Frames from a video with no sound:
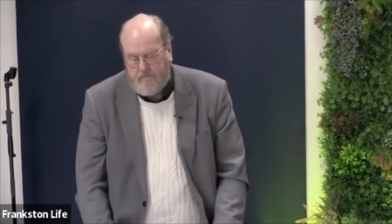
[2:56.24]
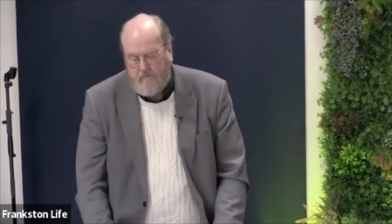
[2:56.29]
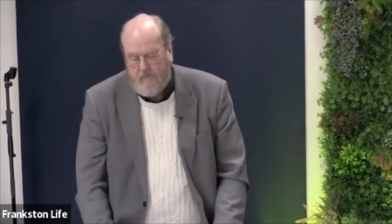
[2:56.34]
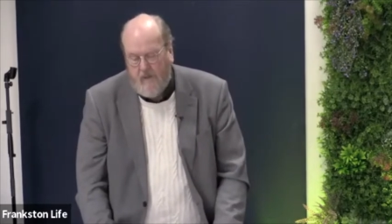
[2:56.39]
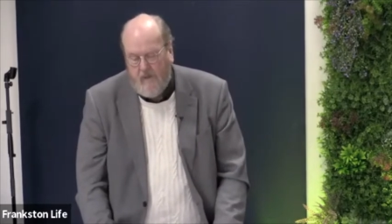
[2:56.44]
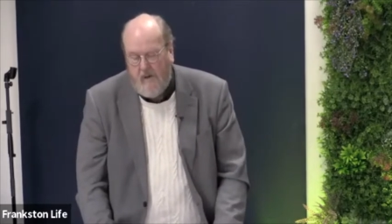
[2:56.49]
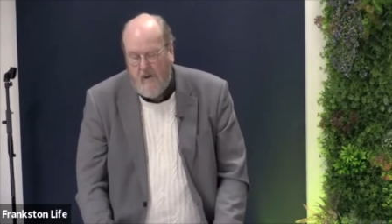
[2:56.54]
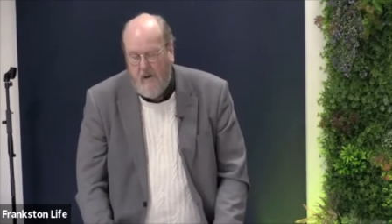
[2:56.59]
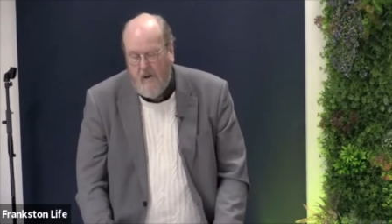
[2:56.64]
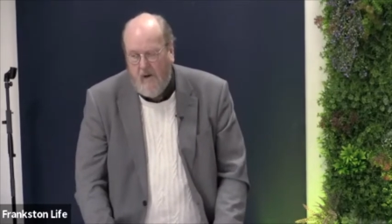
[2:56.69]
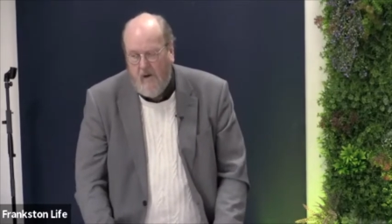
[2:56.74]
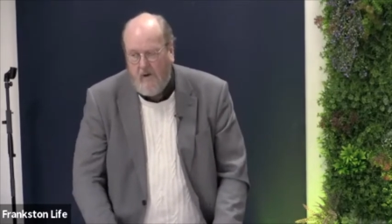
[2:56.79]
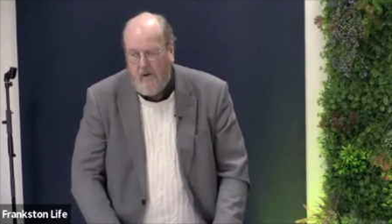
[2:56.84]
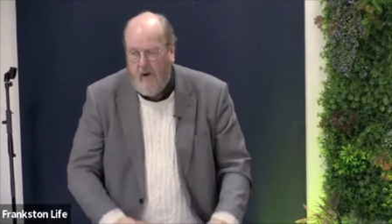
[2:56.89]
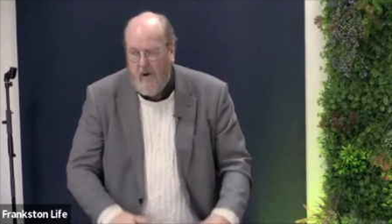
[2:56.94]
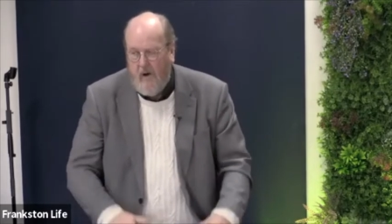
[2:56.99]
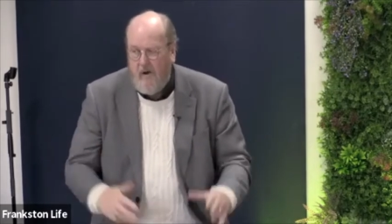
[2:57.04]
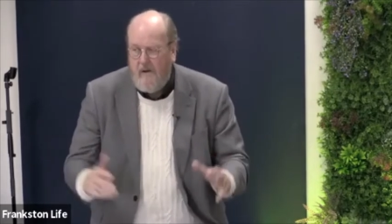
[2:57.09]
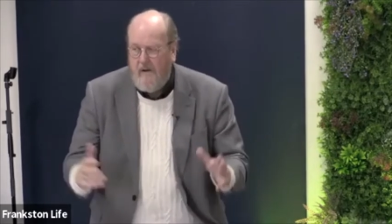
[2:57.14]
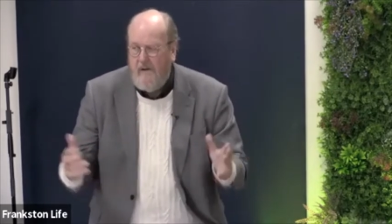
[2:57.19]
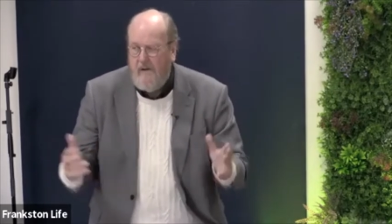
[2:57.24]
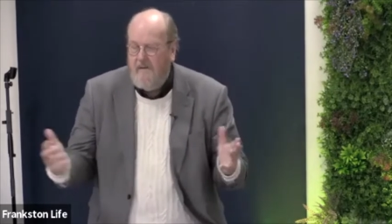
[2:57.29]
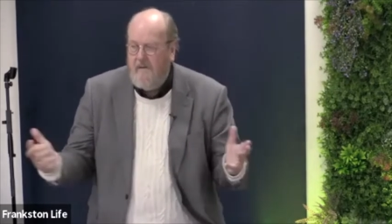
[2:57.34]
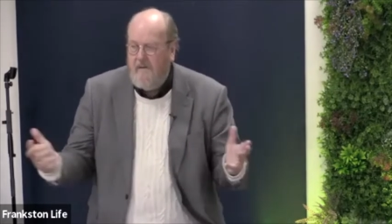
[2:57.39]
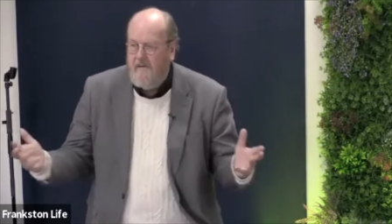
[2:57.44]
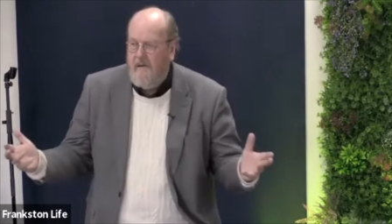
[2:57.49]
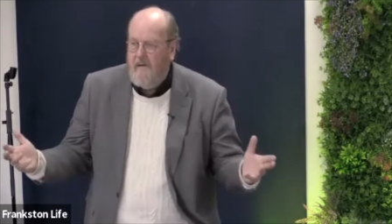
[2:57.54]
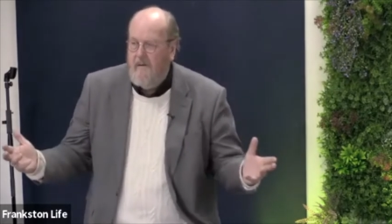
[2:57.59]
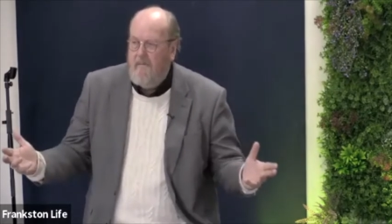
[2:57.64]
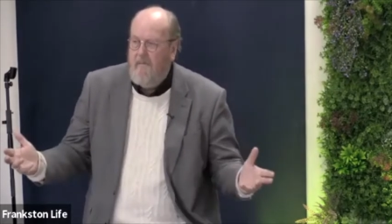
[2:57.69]
You know, God
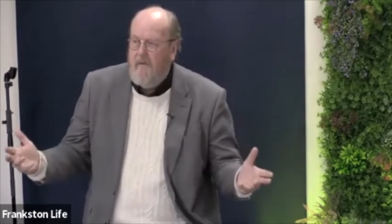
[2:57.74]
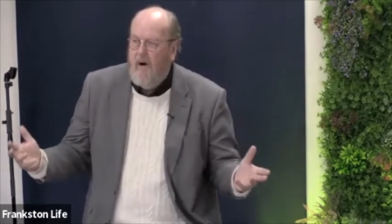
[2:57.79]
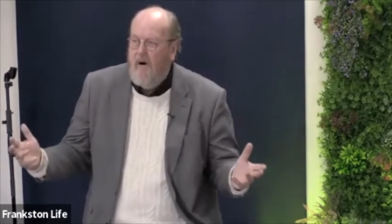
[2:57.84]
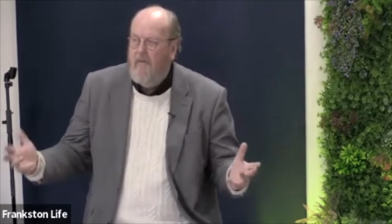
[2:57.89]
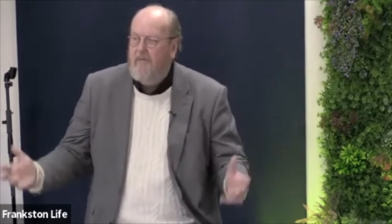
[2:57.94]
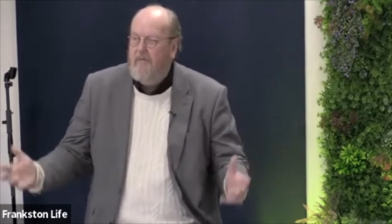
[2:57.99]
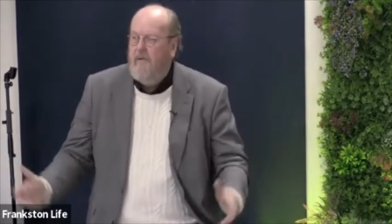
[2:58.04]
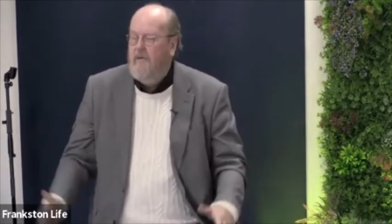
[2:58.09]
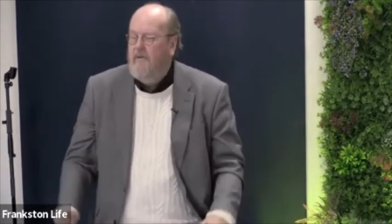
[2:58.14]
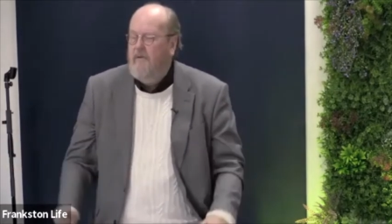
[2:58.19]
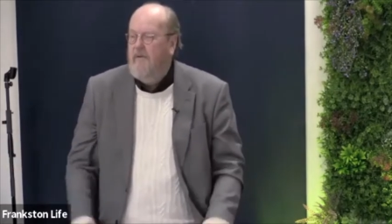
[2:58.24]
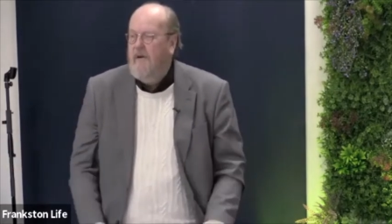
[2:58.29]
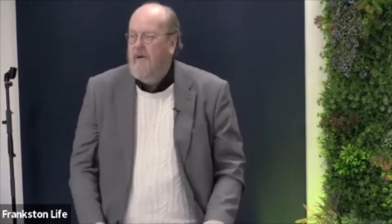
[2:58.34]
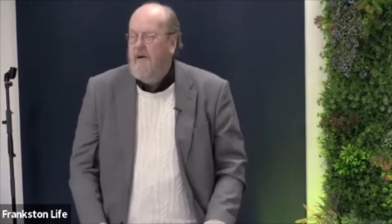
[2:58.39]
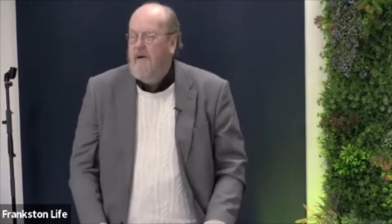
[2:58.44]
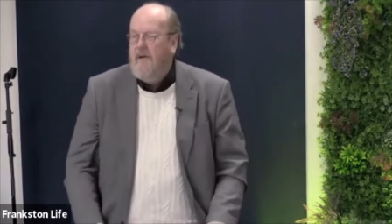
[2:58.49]
is um, often